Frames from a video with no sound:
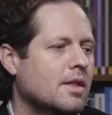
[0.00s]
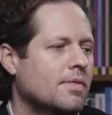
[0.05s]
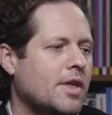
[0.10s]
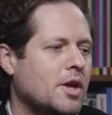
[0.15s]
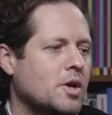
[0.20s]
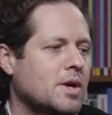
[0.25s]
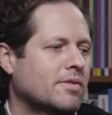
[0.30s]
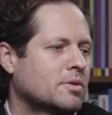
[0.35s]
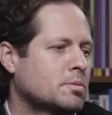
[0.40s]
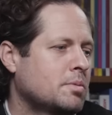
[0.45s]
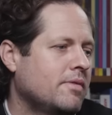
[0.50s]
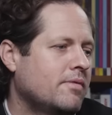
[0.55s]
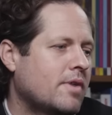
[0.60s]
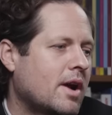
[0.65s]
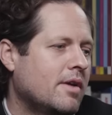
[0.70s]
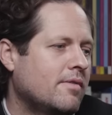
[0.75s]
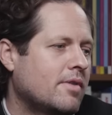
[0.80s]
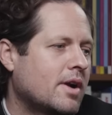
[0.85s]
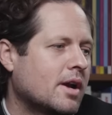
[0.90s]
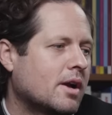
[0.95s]
that you have to be
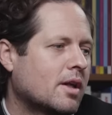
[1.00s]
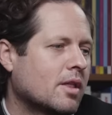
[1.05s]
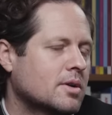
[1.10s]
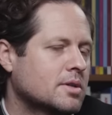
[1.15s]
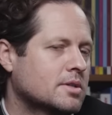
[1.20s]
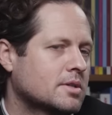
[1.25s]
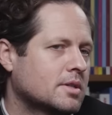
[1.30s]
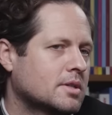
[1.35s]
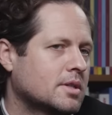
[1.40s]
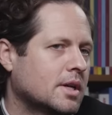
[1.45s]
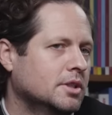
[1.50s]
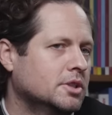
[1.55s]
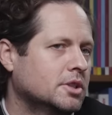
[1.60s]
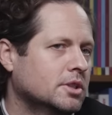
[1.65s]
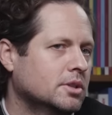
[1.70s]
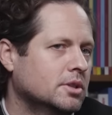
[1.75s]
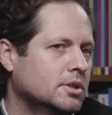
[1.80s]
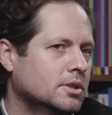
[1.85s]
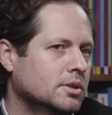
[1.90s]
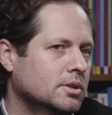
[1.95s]
very, very close
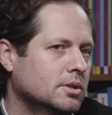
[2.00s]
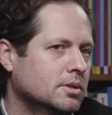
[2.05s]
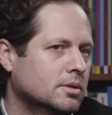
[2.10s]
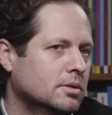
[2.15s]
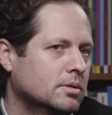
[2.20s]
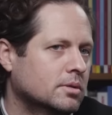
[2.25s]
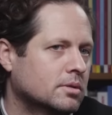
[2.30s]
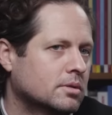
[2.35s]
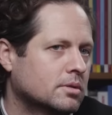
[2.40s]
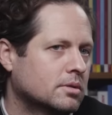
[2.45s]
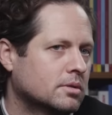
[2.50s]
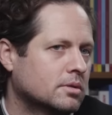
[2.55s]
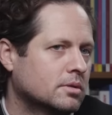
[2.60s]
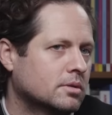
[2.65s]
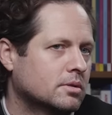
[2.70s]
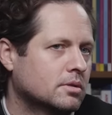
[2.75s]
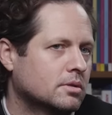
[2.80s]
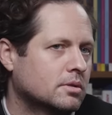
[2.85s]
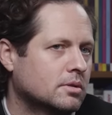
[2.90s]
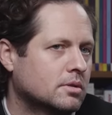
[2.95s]
attention to
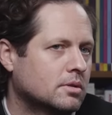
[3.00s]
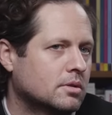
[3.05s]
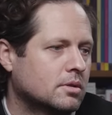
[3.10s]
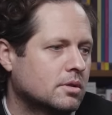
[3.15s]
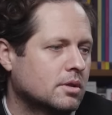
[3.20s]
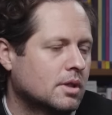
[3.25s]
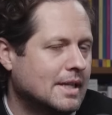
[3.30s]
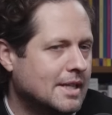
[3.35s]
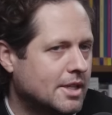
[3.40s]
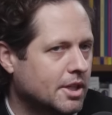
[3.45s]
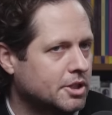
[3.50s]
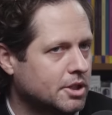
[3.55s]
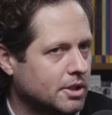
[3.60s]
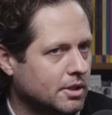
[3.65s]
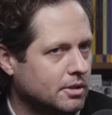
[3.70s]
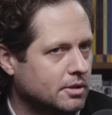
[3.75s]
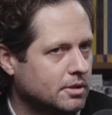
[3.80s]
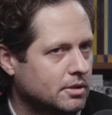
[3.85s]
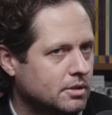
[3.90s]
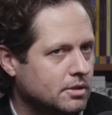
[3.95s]

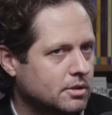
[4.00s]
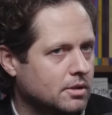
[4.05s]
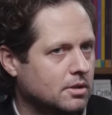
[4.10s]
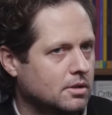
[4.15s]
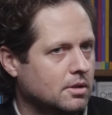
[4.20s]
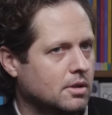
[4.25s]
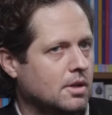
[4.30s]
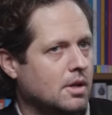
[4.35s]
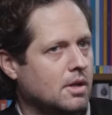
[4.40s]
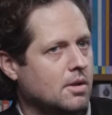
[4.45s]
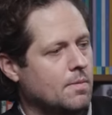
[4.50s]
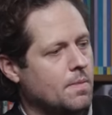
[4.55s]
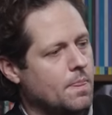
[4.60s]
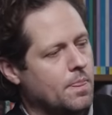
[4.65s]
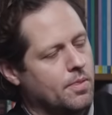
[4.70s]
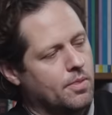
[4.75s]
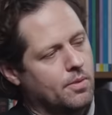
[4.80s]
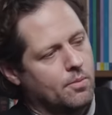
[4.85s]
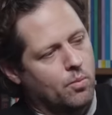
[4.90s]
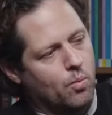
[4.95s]
conditions.
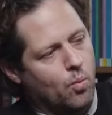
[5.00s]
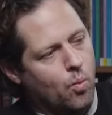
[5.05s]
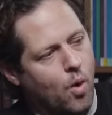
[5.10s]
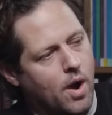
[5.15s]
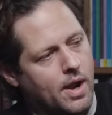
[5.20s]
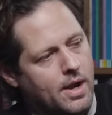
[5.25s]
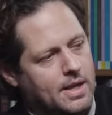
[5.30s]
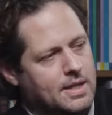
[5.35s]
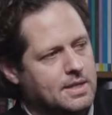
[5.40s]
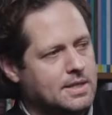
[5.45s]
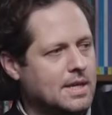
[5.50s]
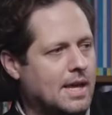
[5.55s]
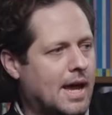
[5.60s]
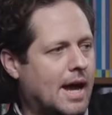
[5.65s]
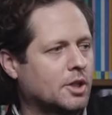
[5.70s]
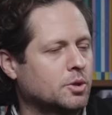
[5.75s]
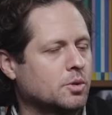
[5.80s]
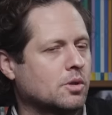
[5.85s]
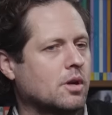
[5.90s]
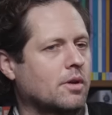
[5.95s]
What is the
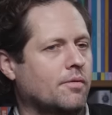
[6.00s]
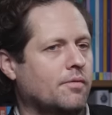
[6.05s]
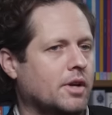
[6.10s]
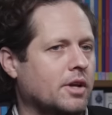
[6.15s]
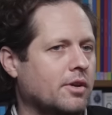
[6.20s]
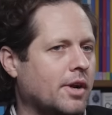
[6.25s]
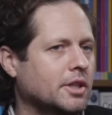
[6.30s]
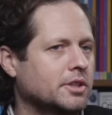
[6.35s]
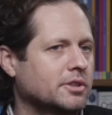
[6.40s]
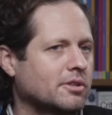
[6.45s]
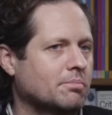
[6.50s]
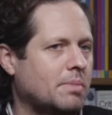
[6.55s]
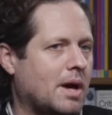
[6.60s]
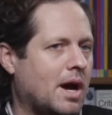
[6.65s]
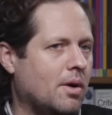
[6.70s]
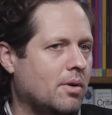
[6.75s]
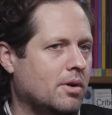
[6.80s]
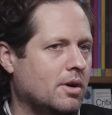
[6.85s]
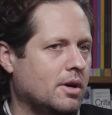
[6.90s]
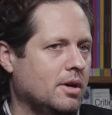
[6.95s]
actual configuration of
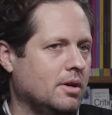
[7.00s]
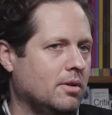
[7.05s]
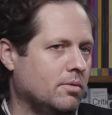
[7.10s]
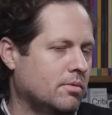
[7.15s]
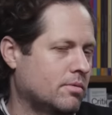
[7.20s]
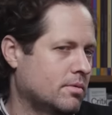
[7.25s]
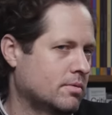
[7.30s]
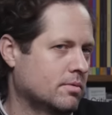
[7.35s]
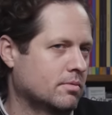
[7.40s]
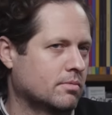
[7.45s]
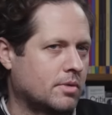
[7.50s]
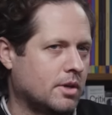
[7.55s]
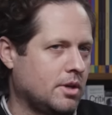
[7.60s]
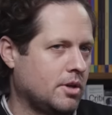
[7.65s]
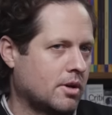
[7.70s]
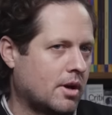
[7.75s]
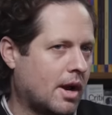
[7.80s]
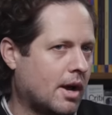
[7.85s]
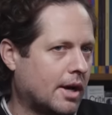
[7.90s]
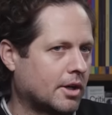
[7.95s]
power in, that
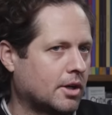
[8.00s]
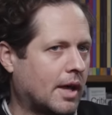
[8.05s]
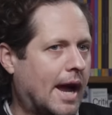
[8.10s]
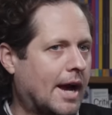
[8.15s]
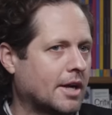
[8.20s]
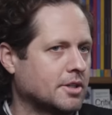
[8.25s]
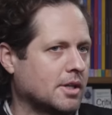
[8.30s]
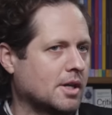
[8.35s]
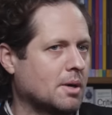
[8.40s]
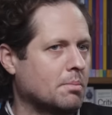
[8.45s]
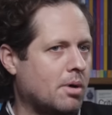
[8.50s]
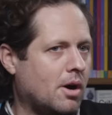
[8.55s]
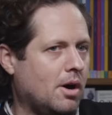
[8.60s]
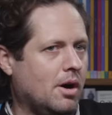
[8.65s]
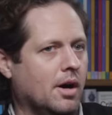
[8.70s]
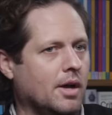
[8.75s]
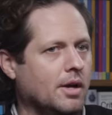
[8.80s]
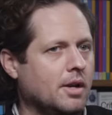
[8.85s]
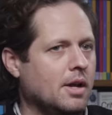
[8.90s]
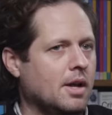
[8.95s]
you're act acting
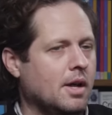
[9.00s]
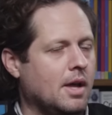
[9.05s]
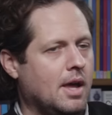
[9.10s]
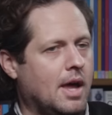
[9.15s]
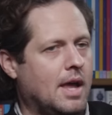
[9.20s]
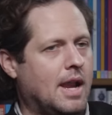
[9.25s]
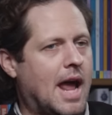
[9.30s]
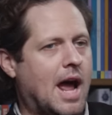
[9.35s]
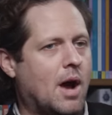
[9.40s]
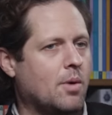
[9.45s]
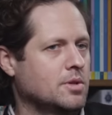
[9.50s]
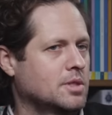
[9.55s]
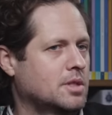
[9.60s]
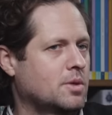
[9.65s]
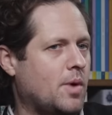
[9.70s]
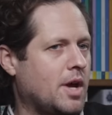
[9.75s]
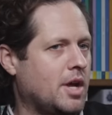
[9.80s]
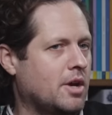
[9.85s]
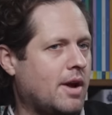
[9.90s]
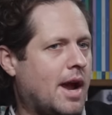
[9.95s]
upon? And how is
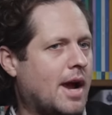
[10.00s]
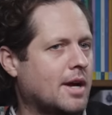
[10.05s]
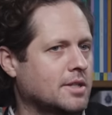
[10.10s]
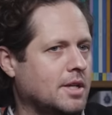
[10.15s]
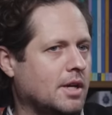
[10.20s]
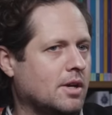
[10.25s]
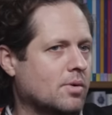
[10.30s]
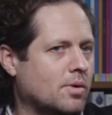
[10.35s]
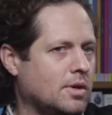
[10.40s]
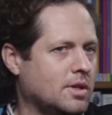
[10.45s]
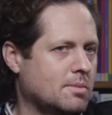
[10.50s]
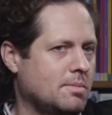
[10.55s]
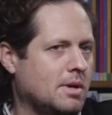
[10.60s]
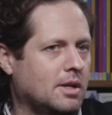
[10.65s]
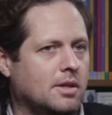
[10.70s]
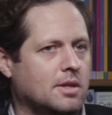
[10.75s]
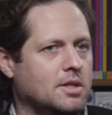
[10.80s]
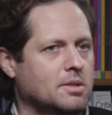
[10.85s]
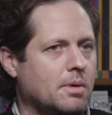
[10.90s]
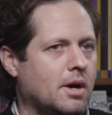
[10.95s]
the way you're acting going to make
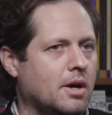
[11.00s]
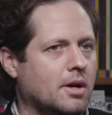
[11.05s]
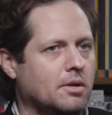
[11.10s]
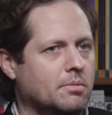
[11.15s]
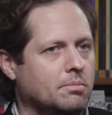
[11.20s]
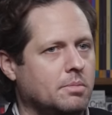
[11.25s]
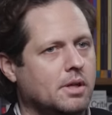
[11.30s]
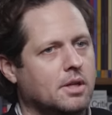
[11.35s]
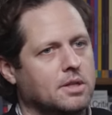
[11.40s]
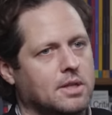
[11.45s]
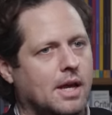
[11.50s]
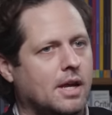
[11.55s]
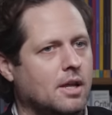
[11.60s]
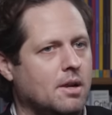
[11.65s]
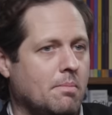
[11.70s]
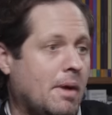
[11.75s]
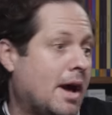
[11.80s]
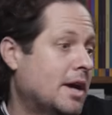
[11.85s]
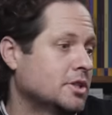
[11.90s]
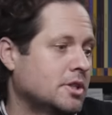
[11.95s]
things better? Because I could
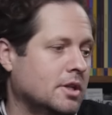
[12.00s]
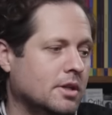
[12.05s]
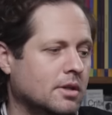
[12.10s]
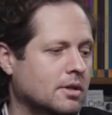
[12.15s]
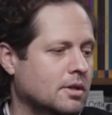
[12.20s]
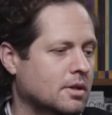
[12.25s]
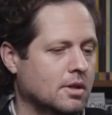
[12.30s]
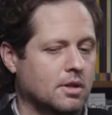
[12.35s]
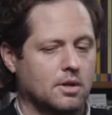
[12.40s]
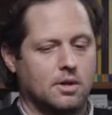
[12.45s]
imagine